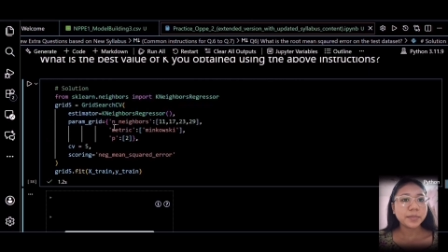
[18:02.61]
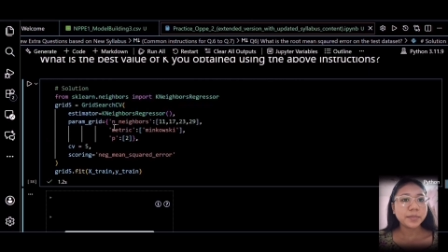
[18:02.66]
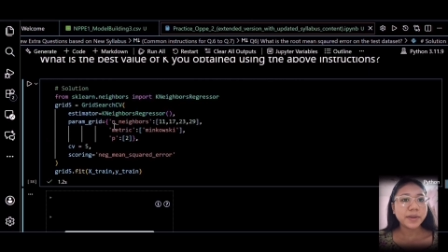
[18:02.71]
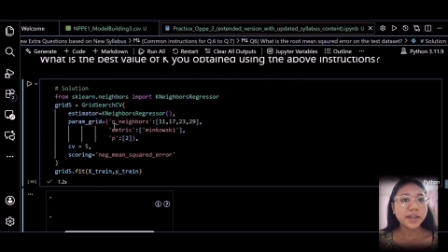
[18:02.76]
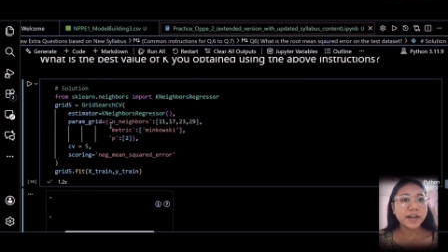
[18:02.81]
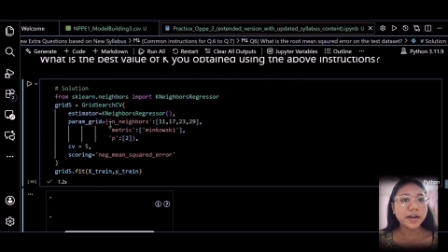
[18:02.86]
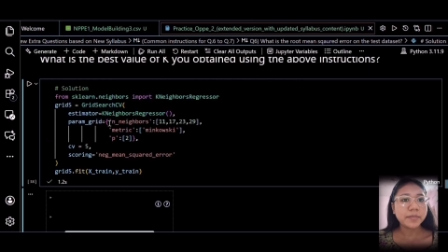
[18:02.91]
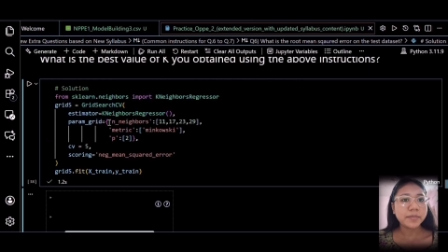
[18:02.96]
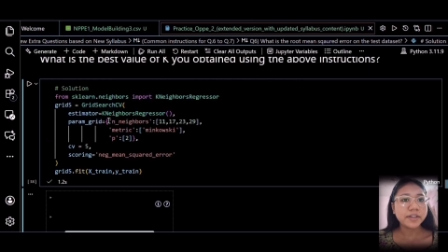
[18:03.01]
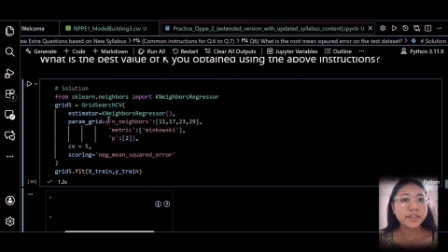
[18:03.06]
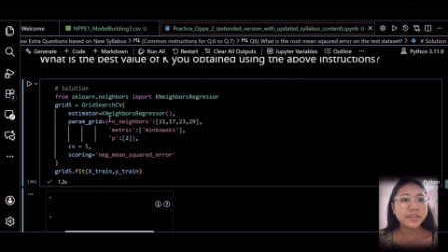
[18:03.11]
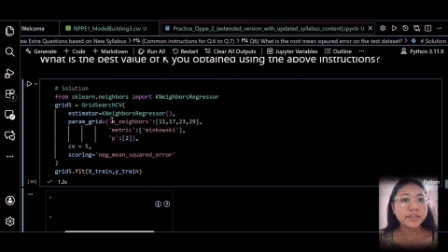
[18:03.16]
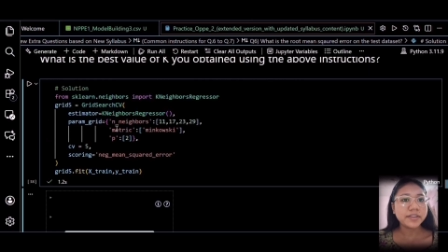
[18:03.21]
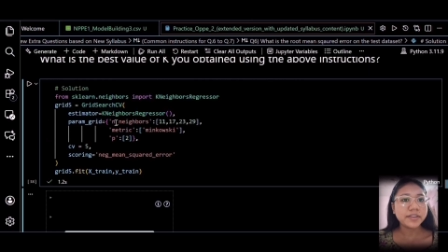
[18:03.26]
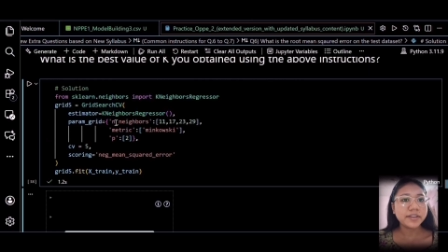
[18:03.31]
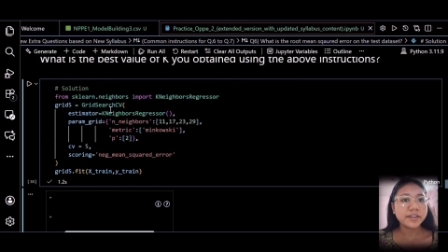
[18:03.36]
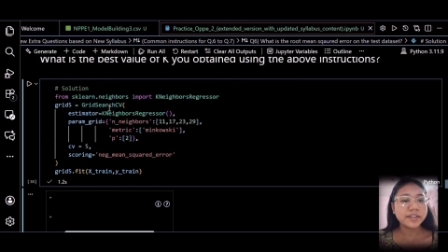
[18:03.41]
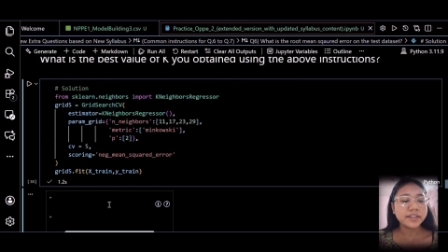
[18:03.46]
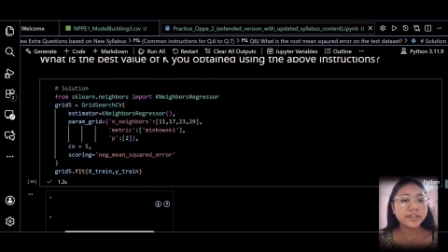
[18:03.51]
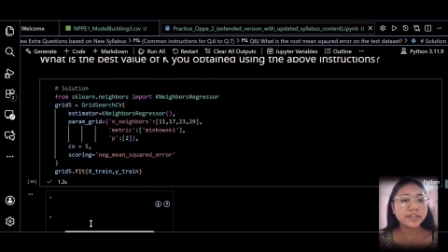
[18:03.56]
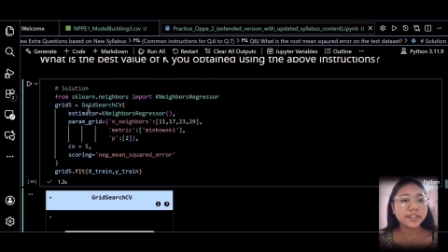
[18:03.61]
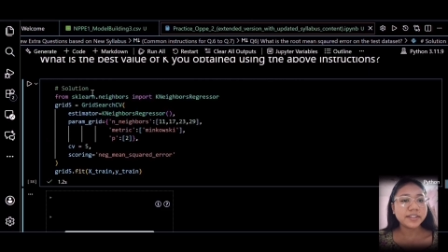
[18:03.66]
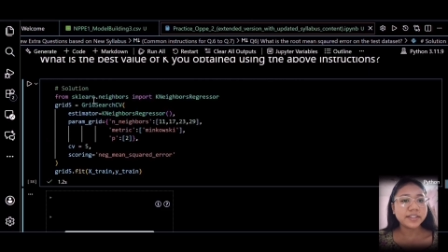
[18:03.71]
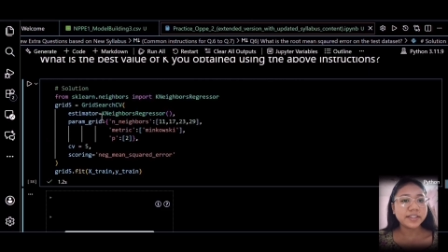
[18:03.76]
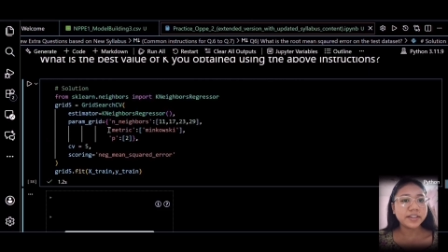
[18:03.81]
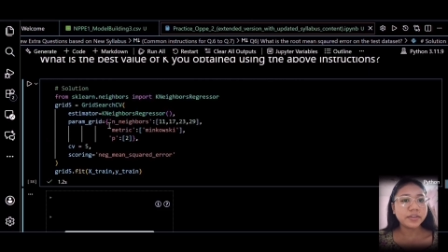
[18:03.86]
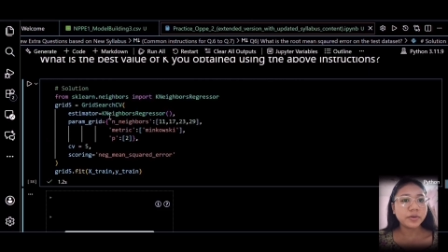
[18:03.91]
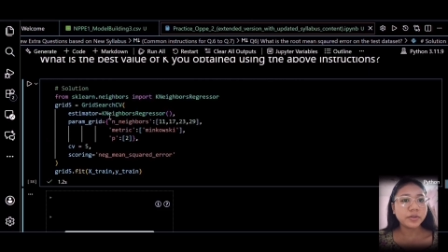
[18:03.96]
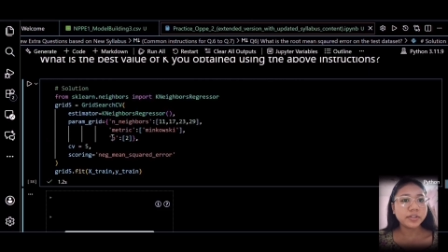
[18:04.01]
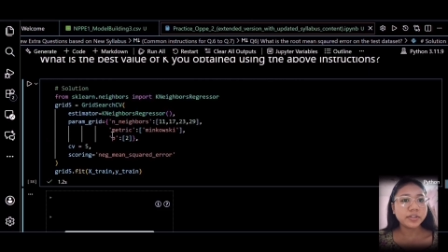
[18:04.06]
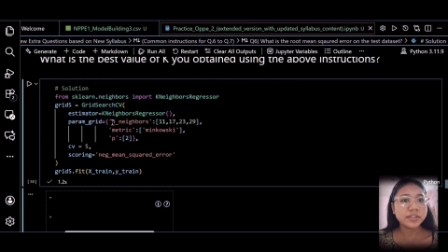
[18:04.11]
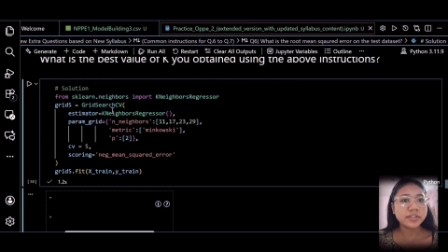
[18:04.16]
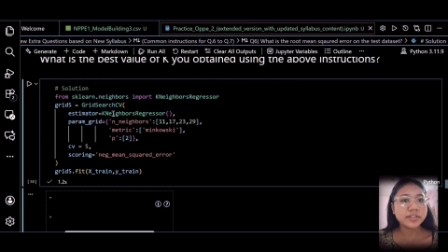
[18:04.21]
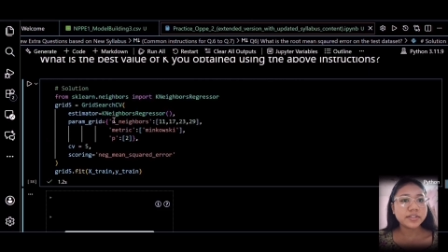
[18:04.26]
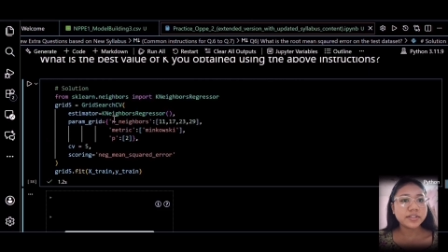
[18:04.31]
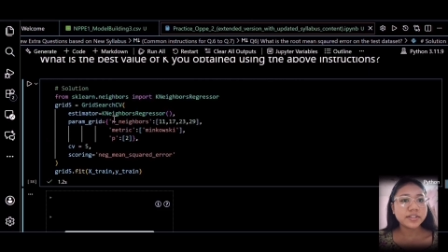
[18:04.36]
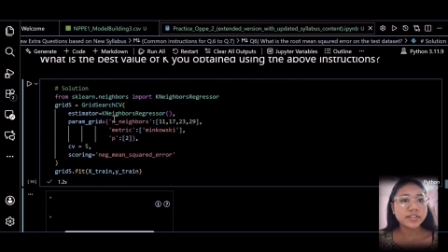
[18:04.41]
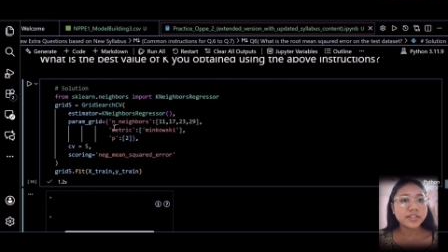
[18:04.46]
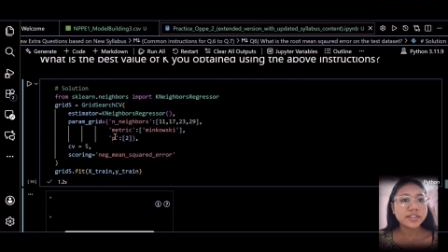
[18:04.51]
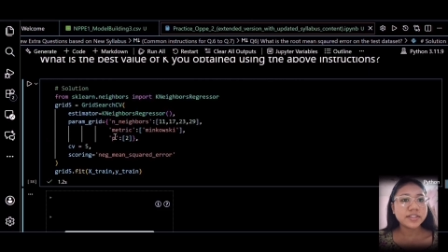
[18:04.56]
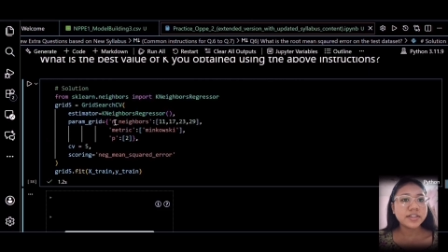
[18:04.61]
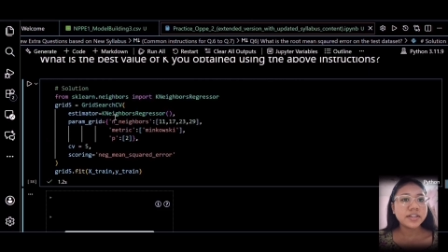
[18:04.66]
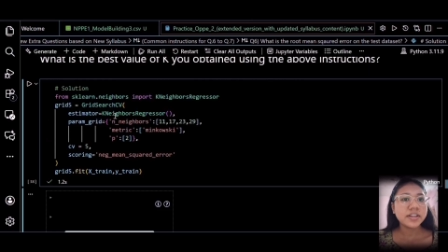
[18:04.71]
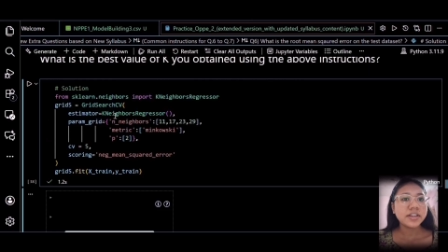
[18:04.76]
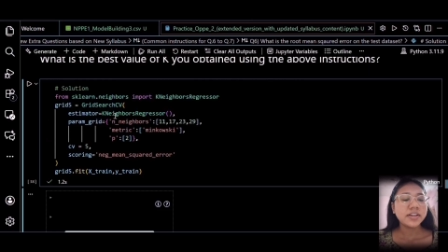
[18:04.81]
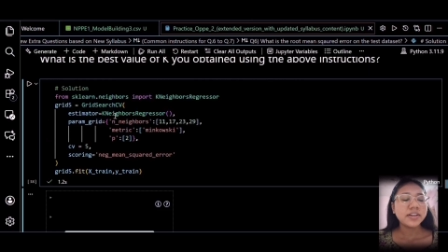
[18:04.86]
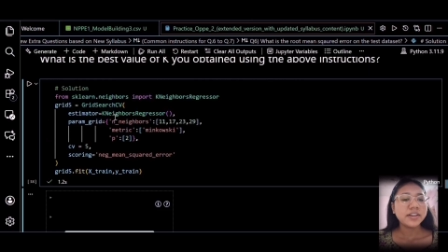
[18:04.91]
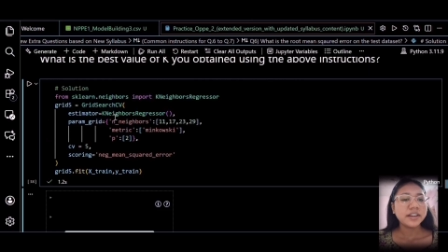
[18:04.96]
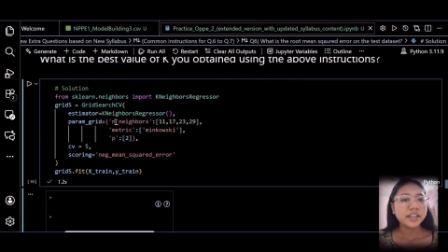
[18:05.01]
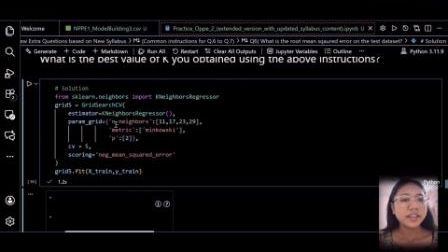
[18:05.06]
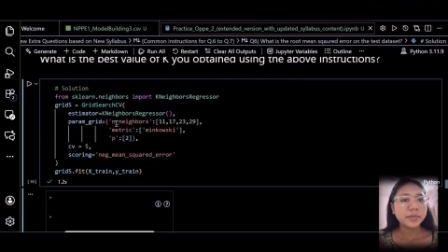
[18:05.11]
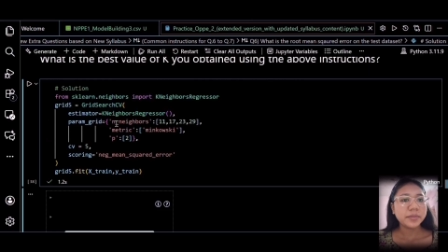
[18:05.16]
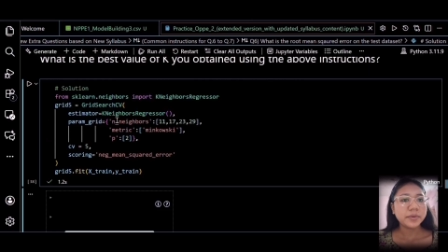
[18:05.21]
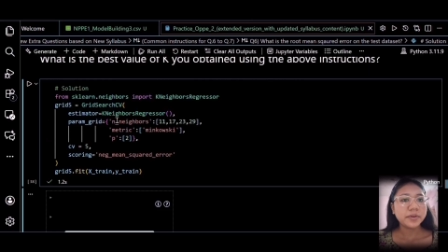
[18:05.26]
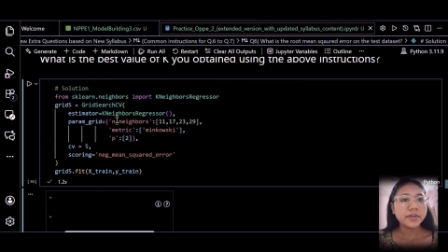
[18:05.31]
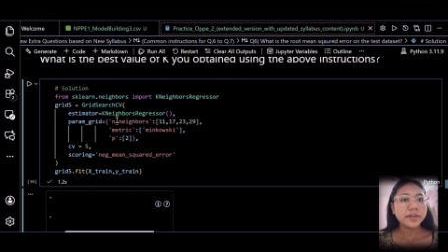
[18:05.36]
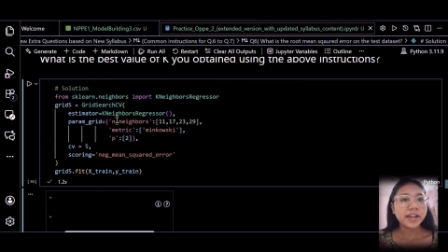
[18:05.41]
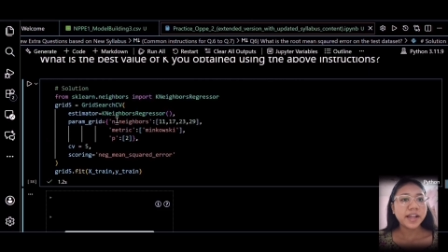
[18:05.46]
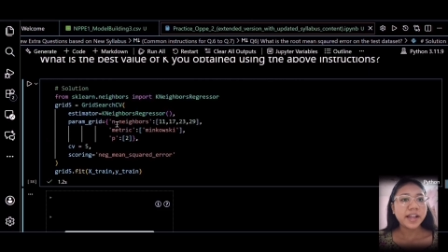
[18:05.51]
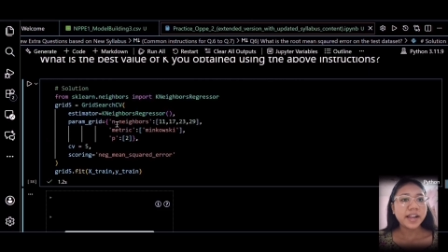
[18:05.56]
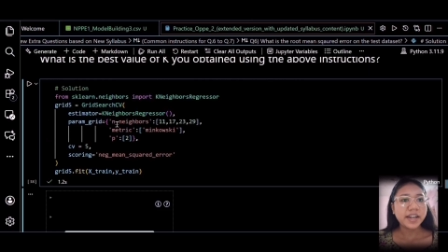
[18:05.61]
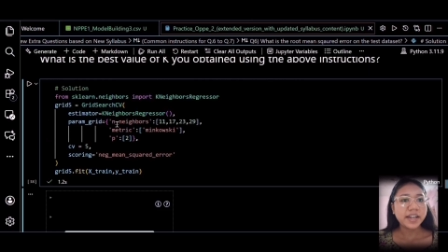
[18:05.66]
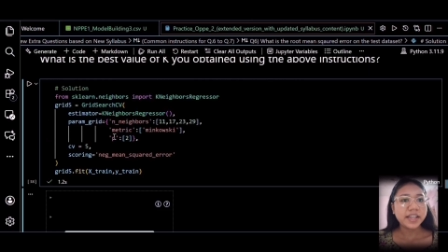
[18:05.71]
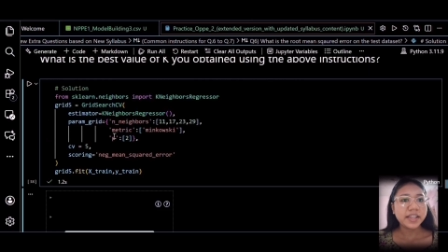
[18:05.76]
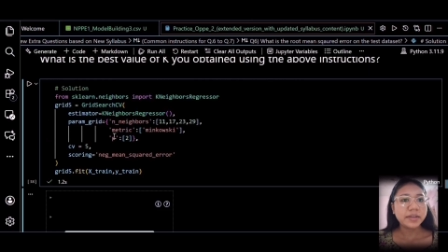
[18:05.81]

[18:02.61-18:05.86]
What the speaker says: parameter grid contain all these things, neighbor and